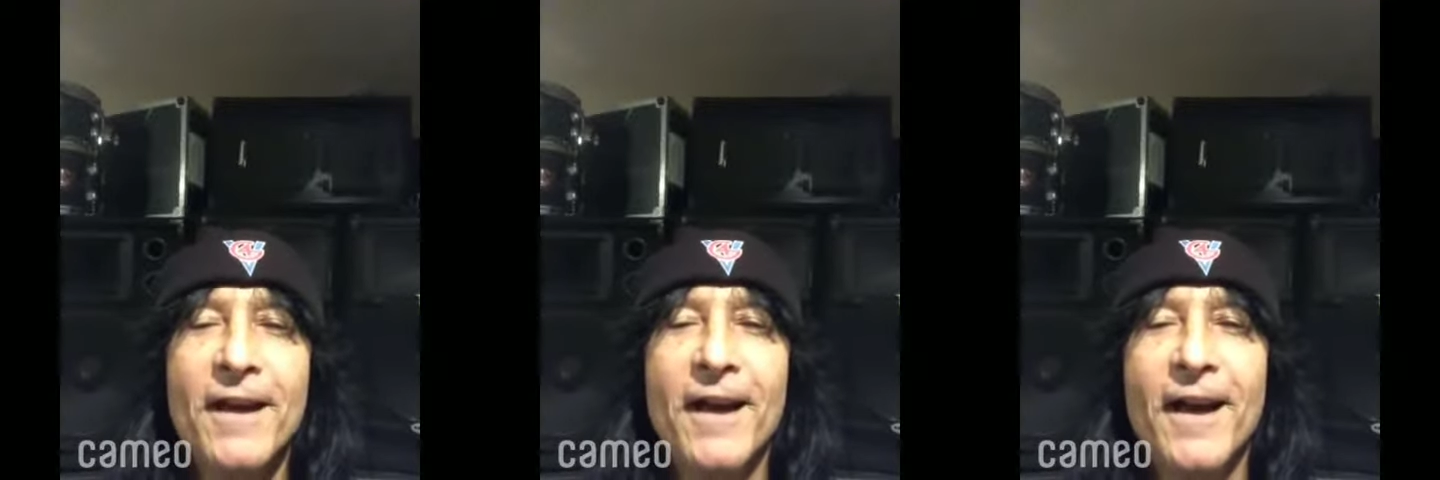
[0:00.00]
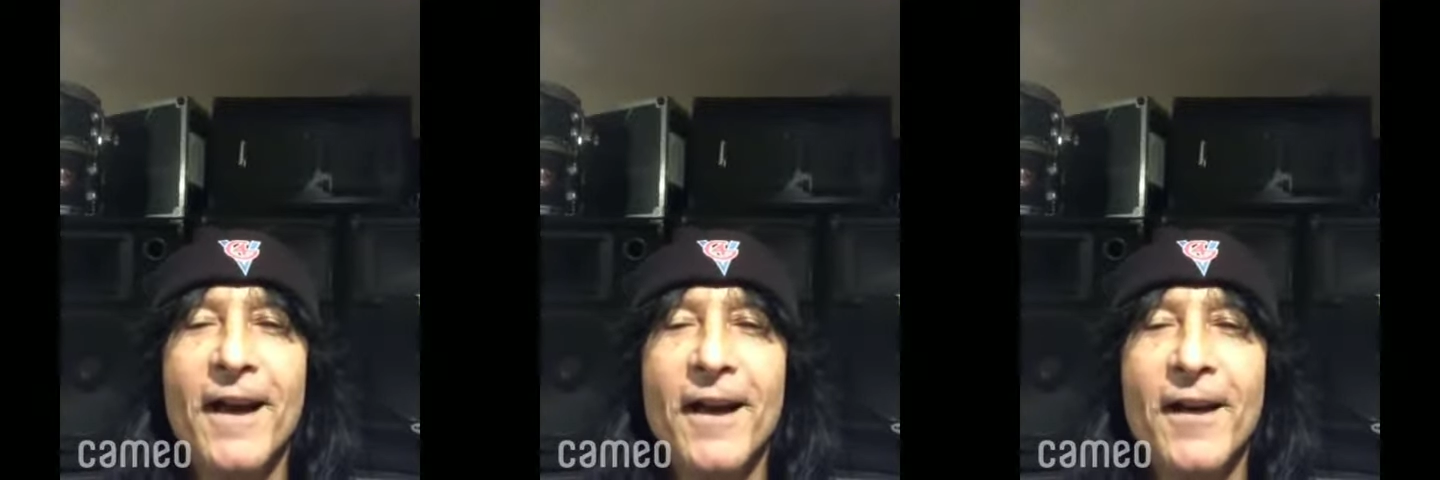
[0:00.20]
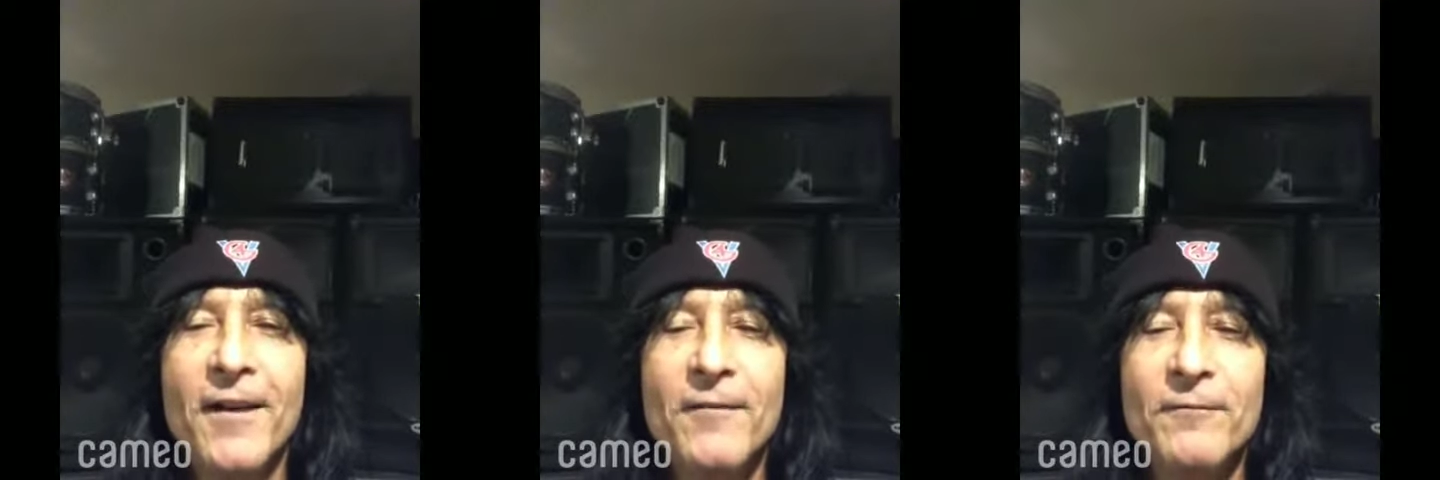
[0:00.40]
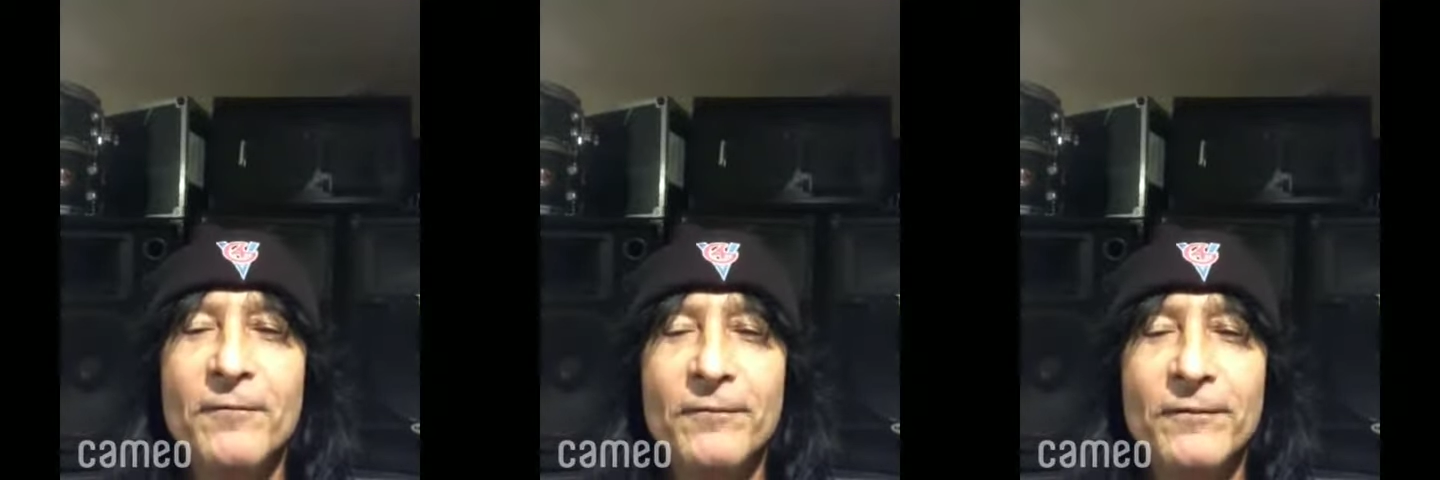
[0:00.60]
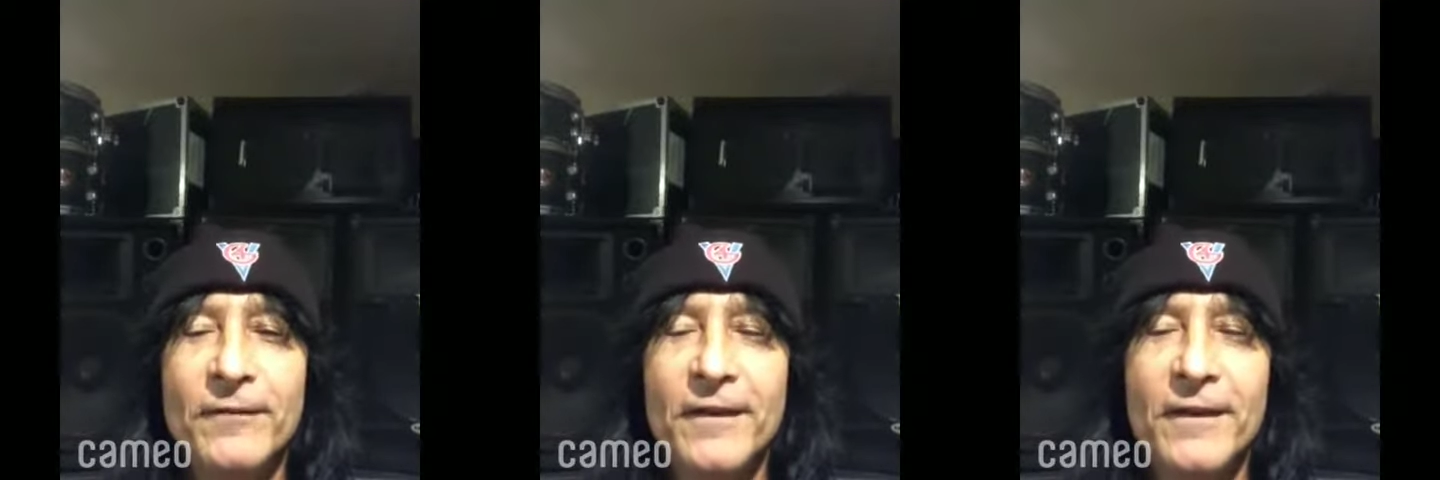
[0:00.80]

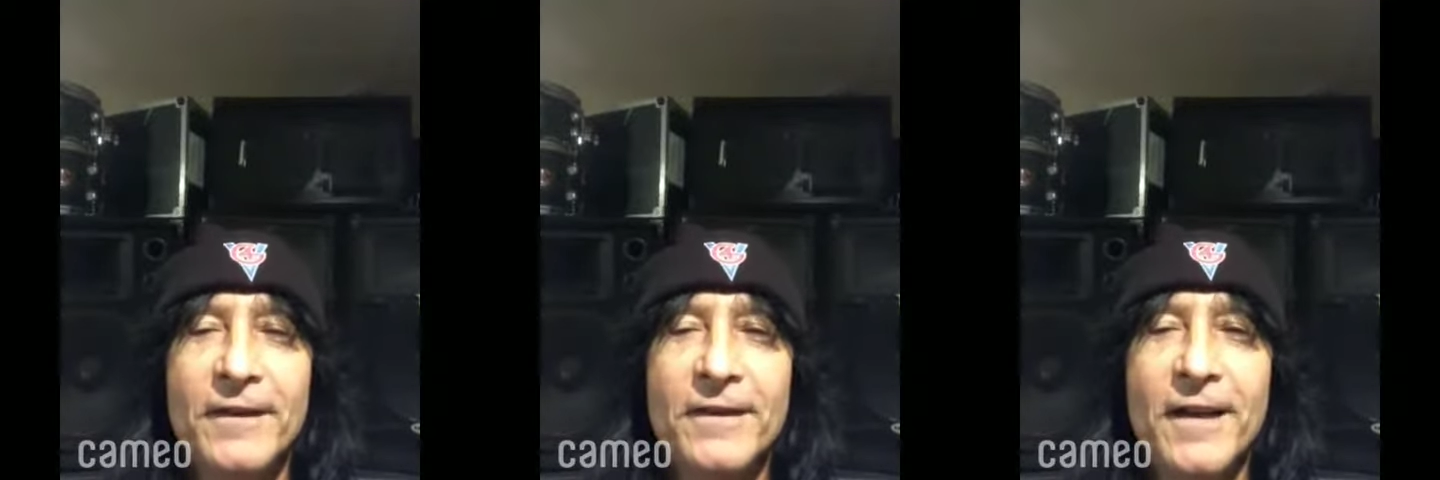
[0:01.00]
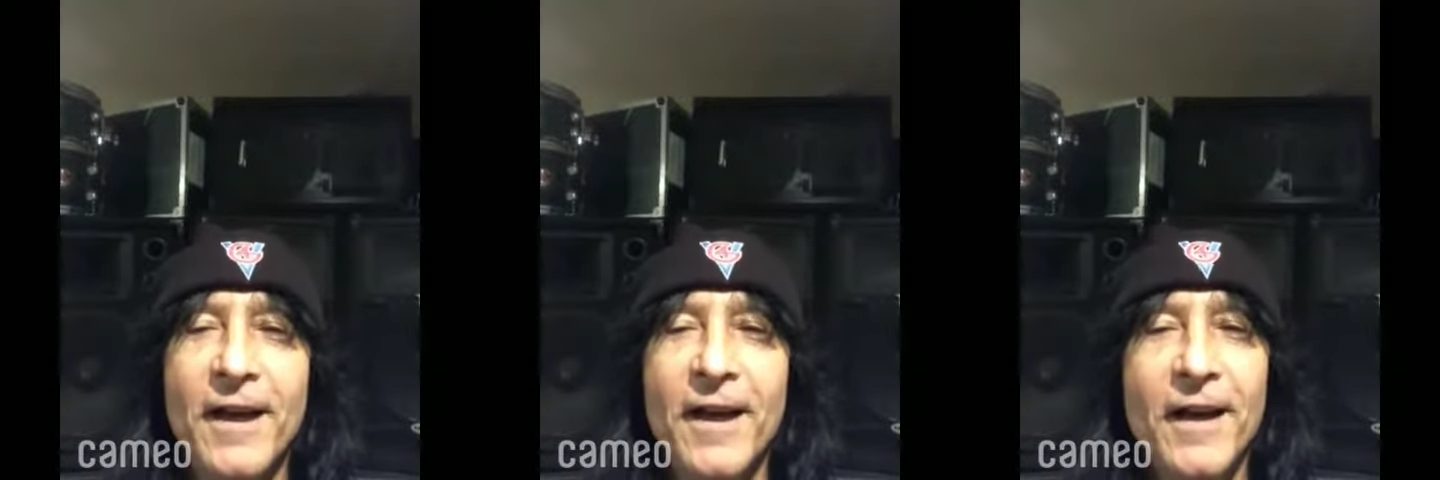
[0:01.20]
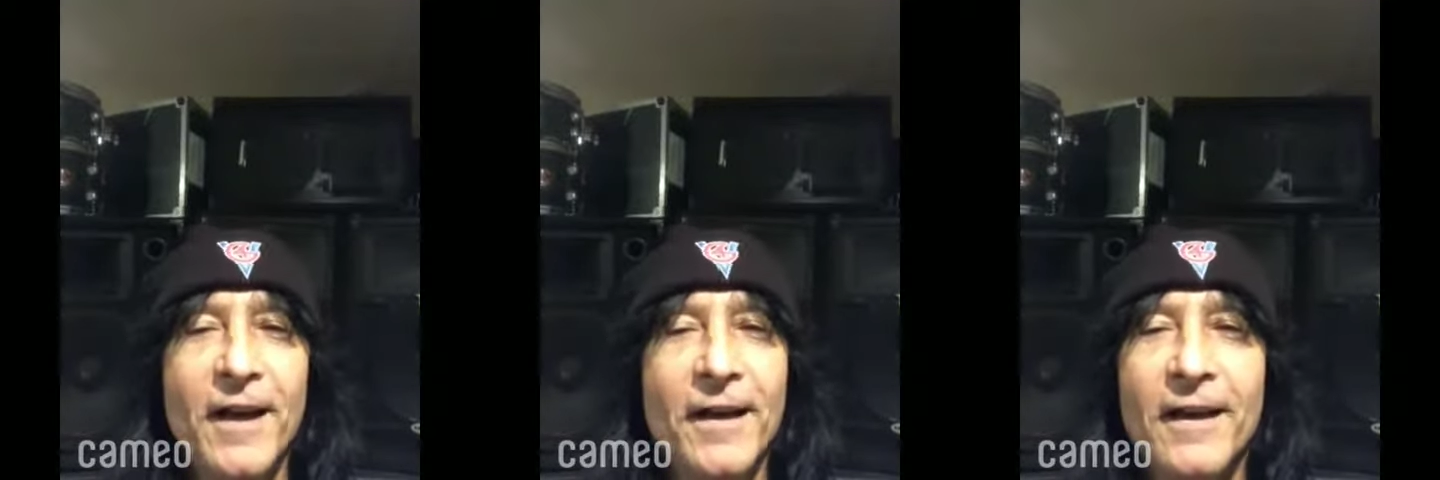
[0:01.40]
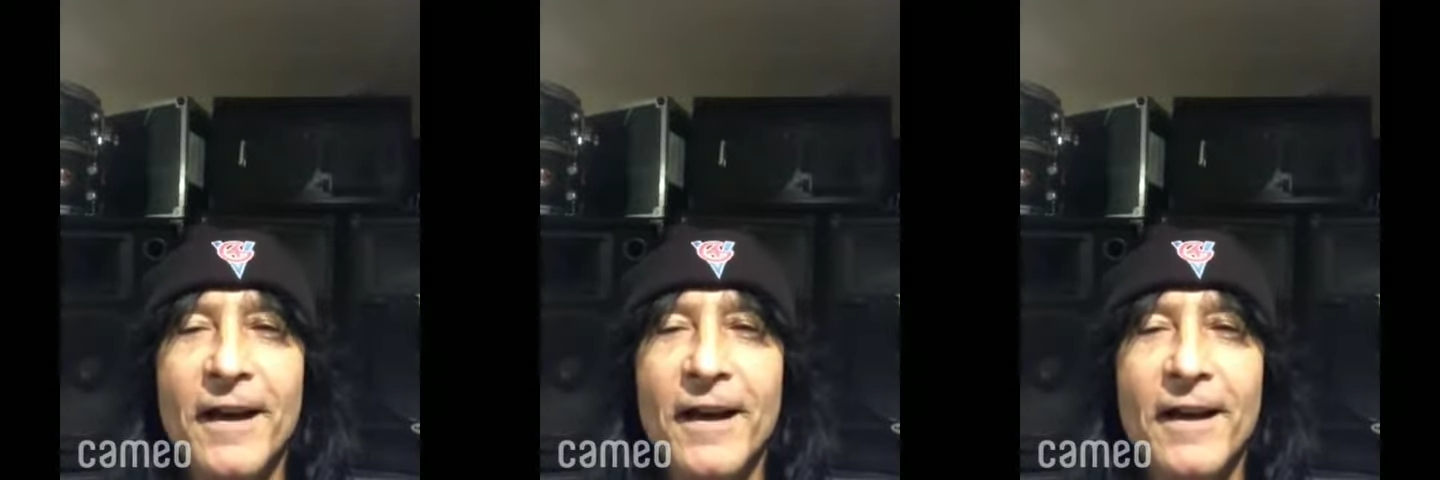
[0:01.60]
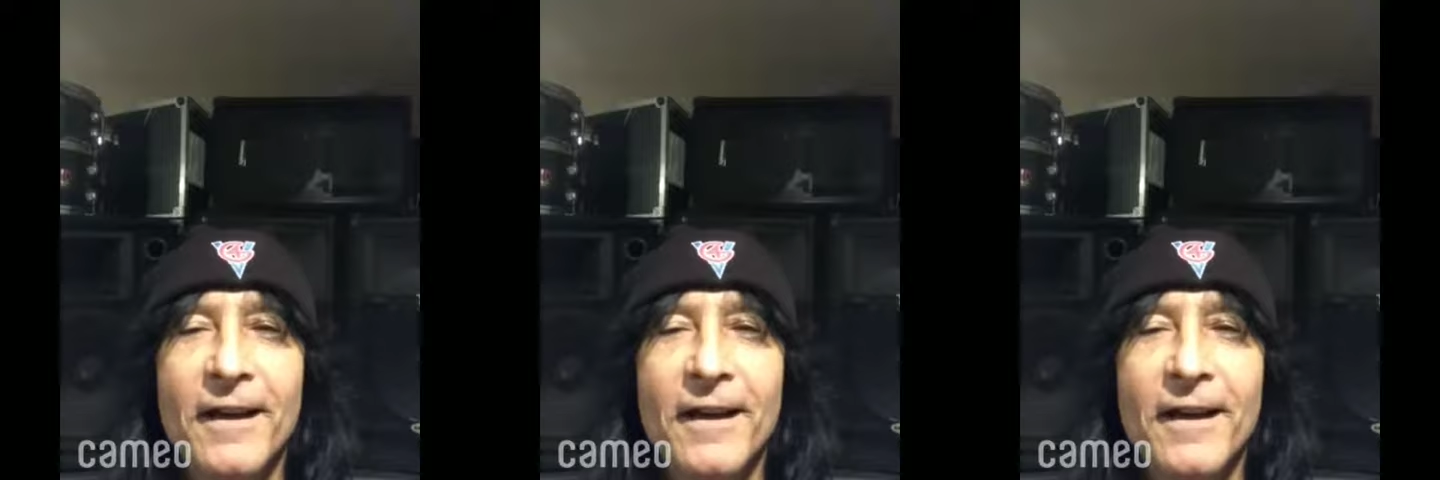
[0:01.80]
Um, it's uh,